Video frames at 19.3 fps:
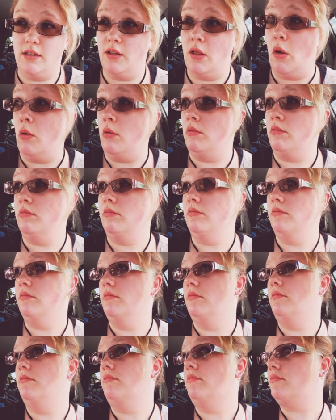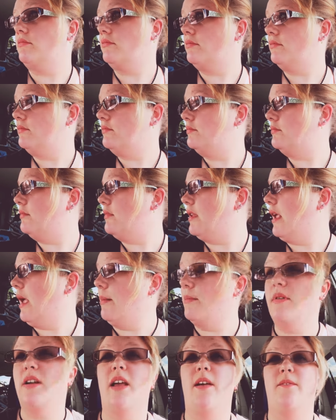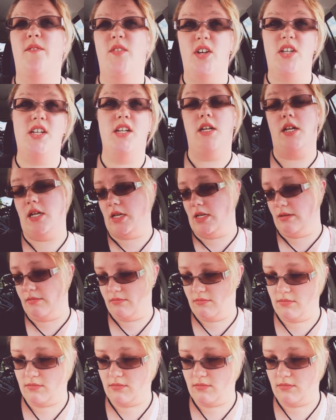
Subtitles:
low. I'm gonna have fun tonight.